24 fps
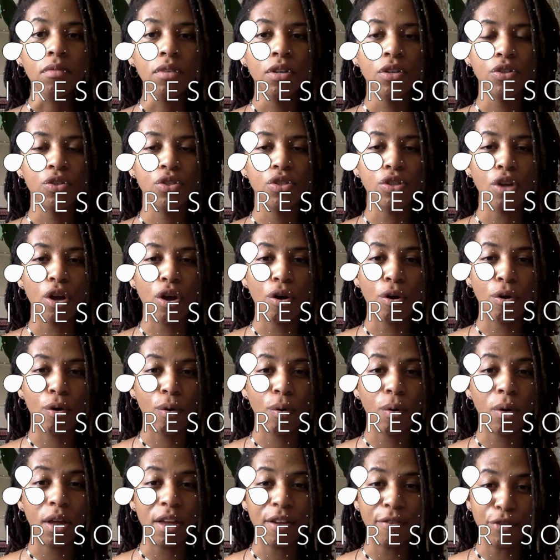
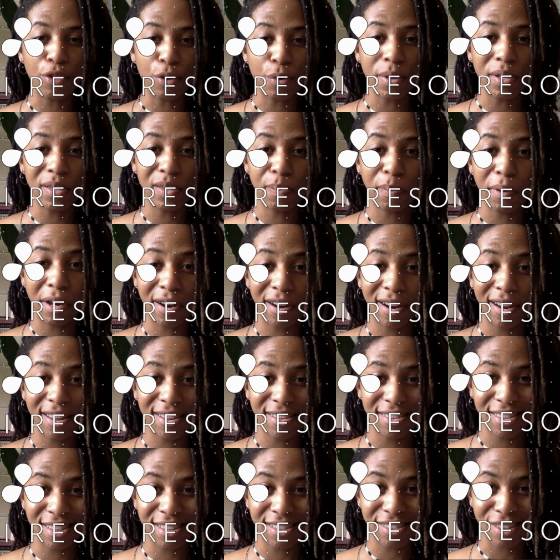So if you experience
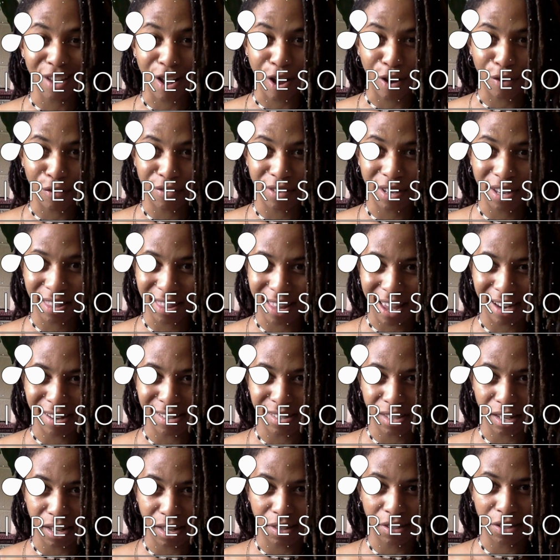this often, that is
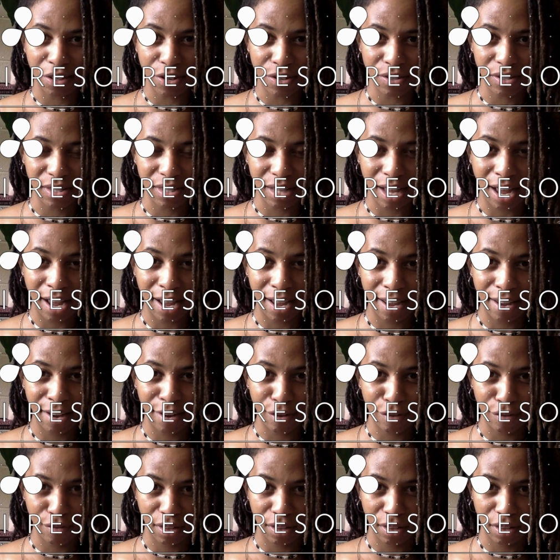a clear sign of